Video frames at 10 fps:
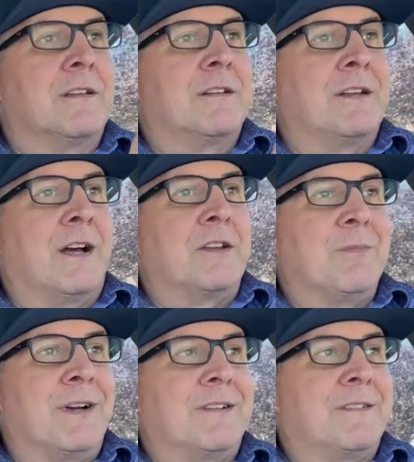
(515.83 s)
Now, you
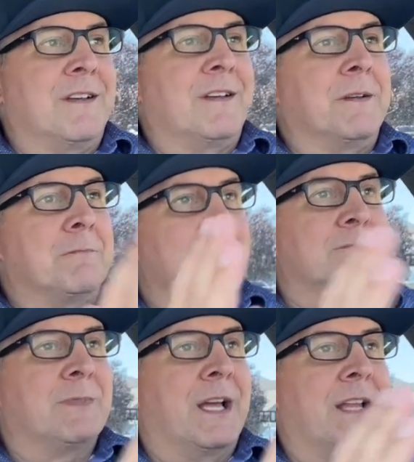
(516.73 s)
might say,
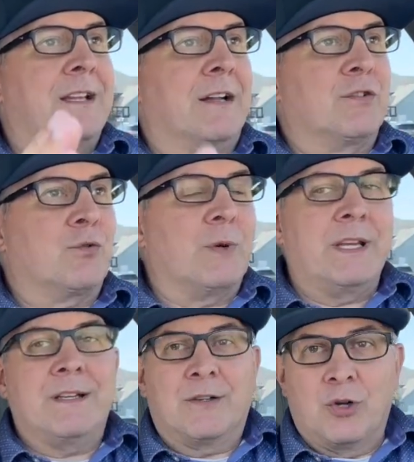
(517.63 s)
hey, that's
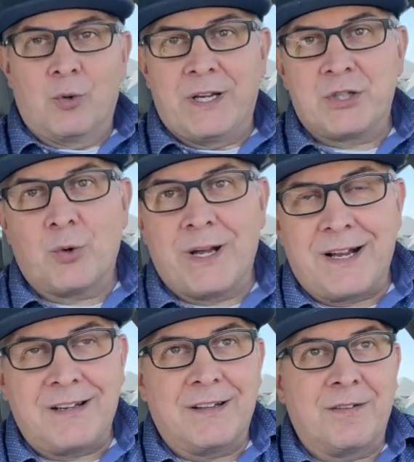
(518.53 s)
great, no HOA,
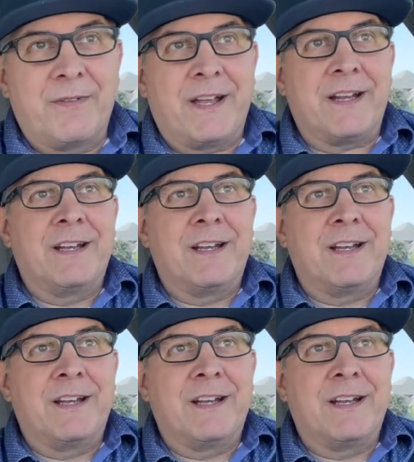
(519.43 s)
I love that.